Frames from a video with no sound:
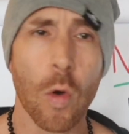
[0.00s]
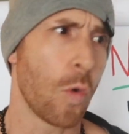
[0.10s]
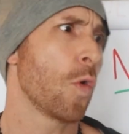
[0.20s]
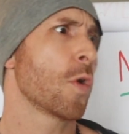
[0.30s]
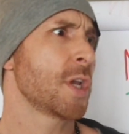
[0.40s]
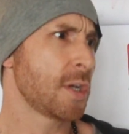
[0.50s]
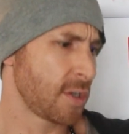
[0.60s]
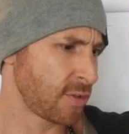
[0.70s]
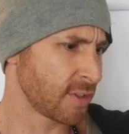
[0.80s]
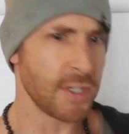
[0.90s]
or you
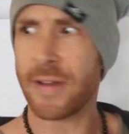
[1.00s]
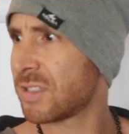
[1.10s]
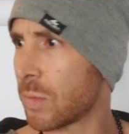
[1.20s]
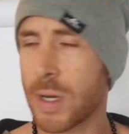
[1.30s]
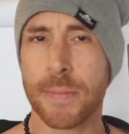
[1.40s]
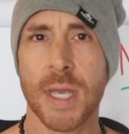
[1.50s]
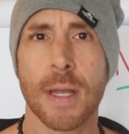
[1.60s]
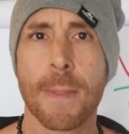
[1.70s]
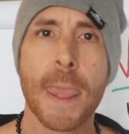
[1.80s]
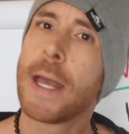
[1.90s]
got somewhere to
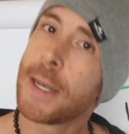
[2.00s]
be.